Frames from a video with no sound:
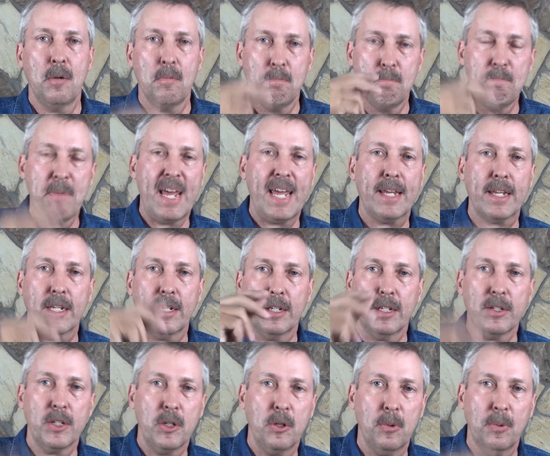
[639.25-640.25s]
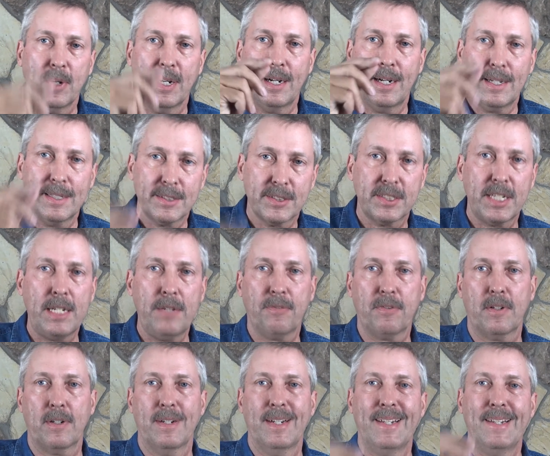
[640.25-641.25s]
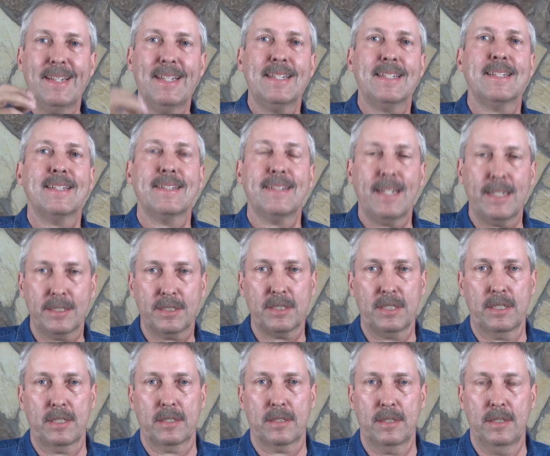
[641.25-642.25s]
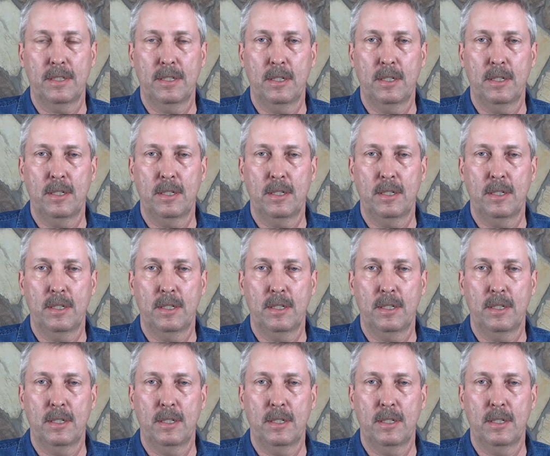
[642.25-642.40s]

make you safer? It doesn't.